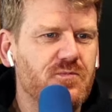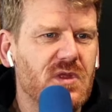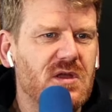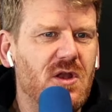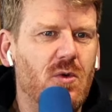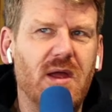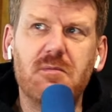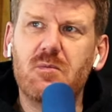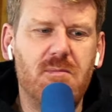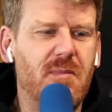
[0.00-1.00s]
You know, like
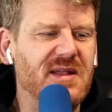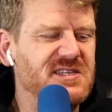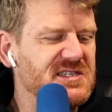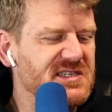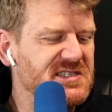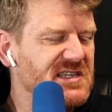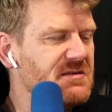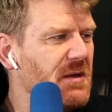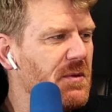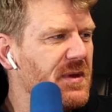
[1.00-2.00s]
when Manchester City might
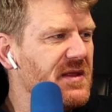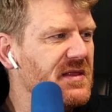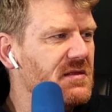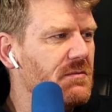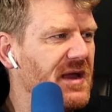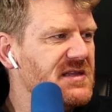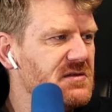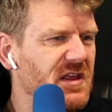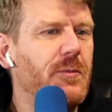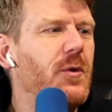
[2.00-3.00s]
be being, might
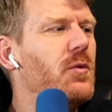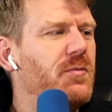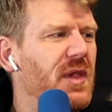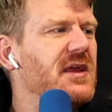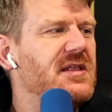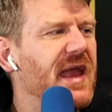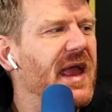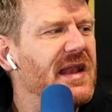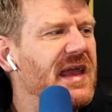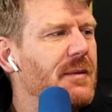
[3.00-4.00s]
Liverpool would play the early
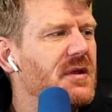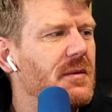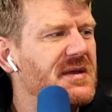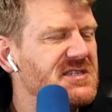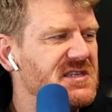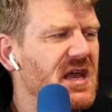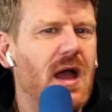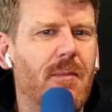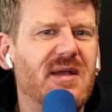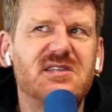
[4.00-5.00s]
game, and a Manchester and
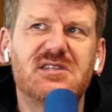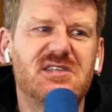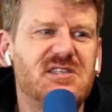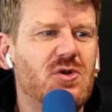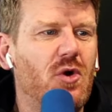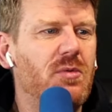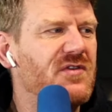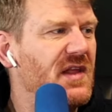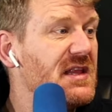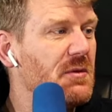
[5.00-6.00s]
Manchester City would always felt
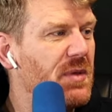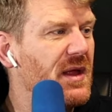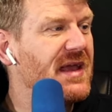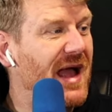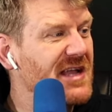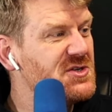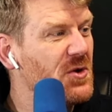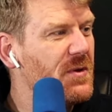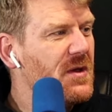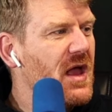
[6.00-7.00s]
like they were playing catch up.
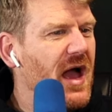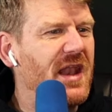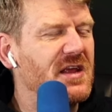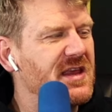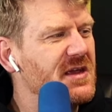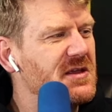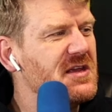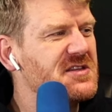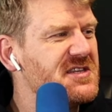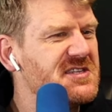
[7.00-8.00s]
Oh, and okay. I think it's
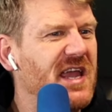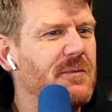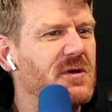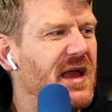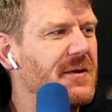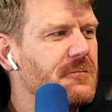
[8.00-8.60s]
the same with like,